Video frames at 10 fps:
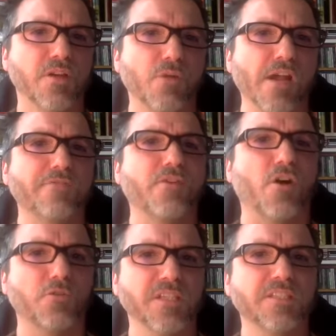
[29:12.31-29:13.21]
We have
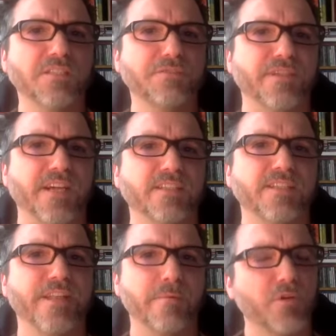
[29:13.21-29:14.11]
already defined a
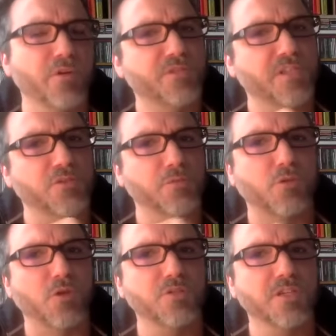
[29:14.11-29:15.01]
number of central
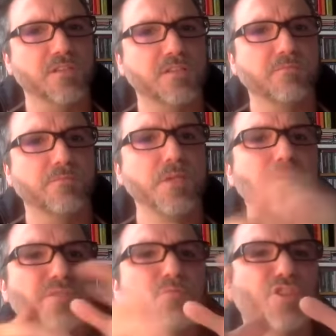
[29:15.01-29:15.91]
projects,
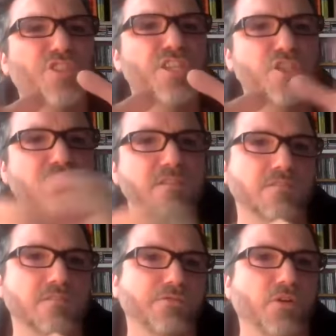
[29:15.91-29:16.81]
minimum
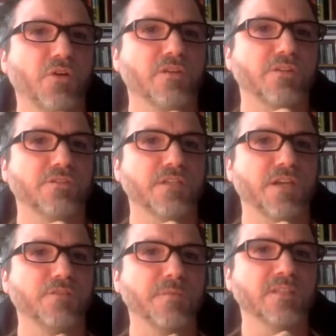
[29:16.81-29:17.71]
conditions for a
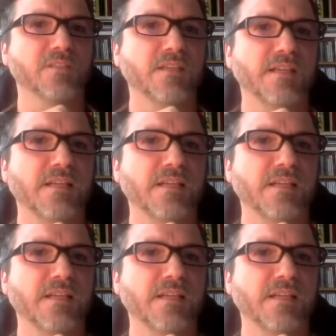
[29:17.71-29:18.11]
government